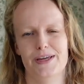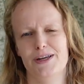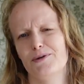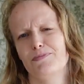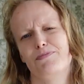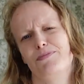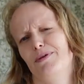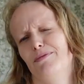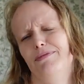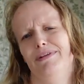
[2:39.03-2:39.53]

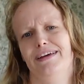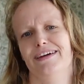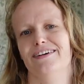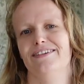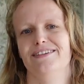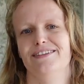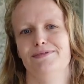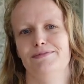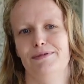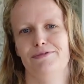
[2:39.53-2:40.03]
You're probably
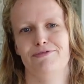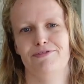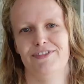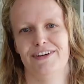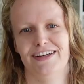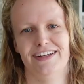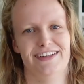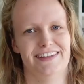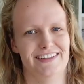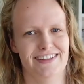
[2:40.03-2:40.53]
going to be
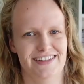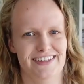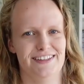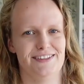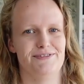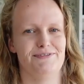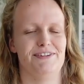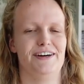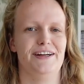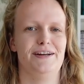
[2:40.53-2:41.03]
fine.
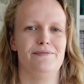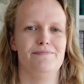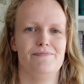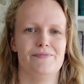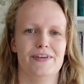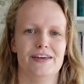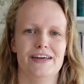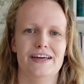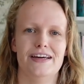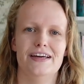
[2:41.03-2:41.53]
It's fine.
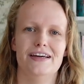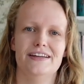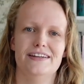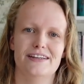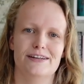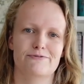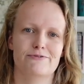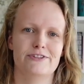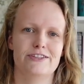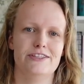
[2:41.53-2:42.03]

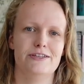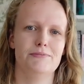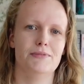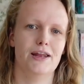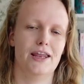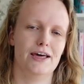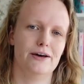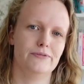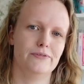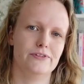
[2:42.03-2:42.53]
Now for seam
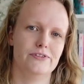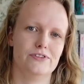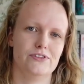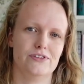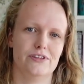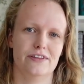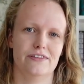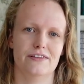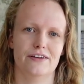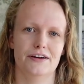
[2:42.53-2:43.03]
allowance,
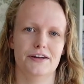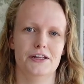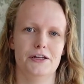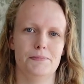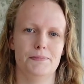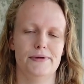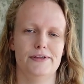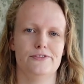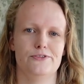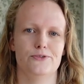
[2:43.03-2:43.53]
it kind of
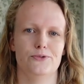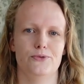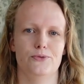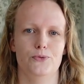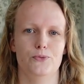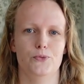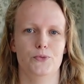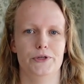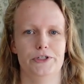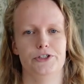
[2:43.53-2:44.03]
depends
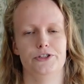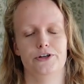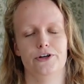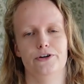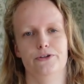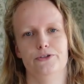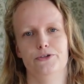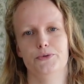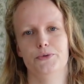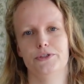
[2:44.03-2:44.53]
on what you're
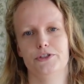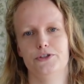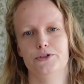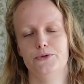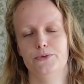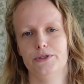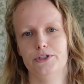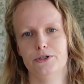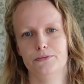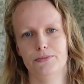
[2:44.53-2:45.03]
going to want to do
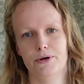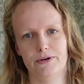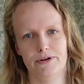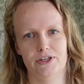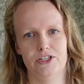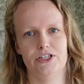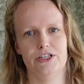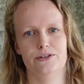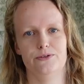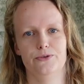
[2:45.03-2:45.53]
with your
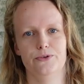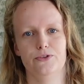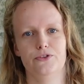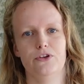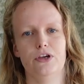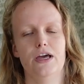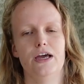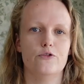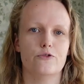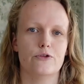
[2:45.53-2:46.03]
boning
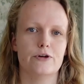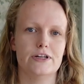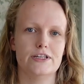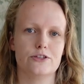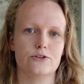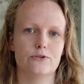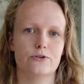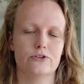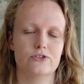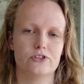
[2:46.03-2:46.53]
channels. For this
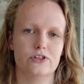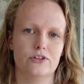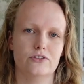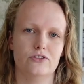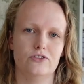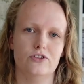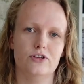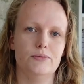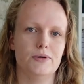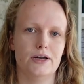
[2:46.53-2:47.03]
corset, the
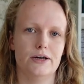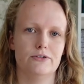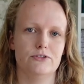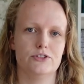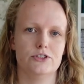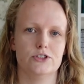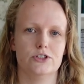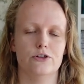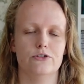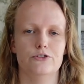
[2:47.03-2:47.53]
seam
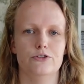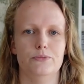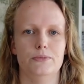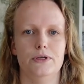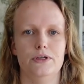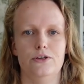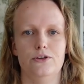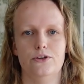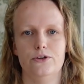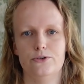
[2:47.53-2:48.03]
allowance is going to be
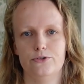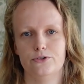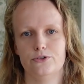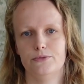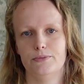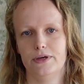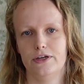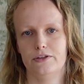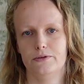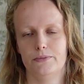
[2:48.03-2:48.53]
used to
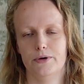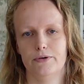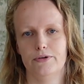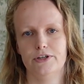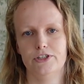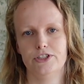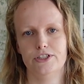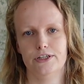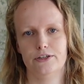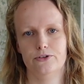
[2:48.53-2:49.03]
make the
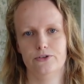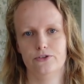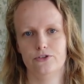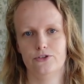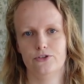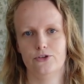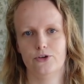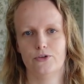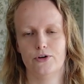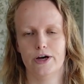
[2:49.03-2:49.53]
boning channels.
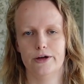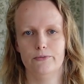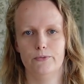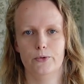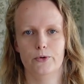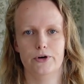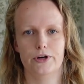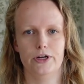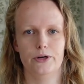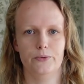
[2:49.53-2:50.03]
So I'm
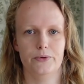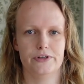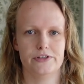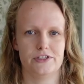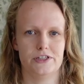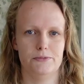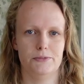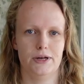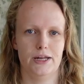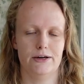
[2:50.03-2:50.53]
working with a
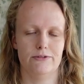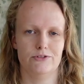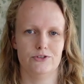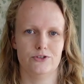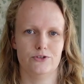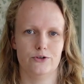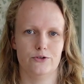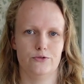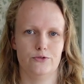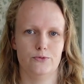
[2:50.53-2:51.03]
seam
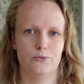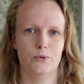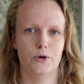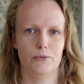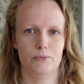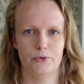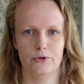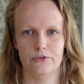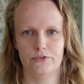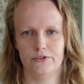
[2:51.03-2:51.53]
allowance of
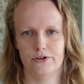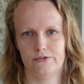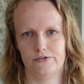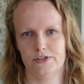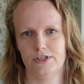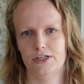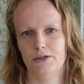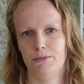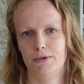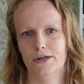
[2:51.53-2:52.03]
1.5
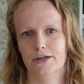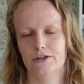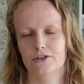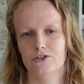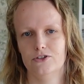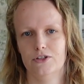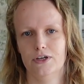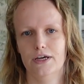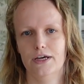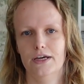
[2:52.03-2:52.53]

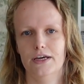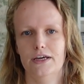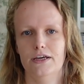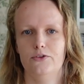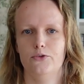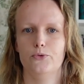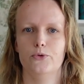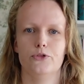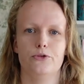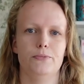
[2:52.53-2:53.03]
centimeters.
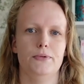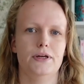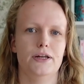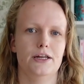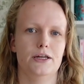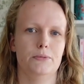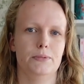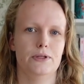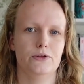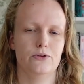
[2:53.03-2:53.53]
If you want to be a
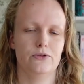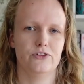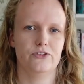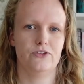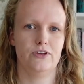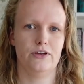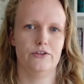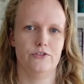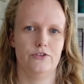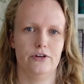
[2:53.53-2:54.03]
little bit on the
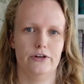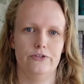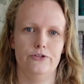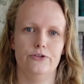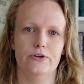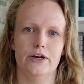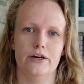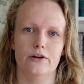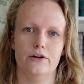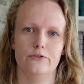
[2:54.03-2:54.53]
safe side, you
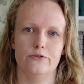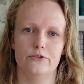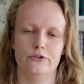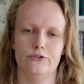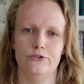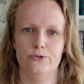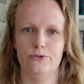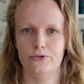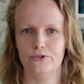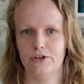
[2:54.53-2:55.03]
can go for
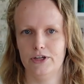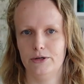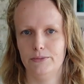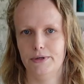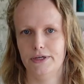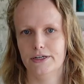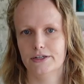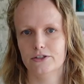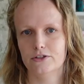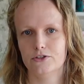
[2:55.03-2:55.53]
2
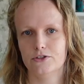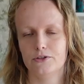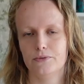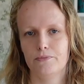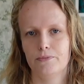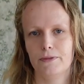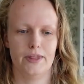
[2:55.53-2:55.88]
centimeters.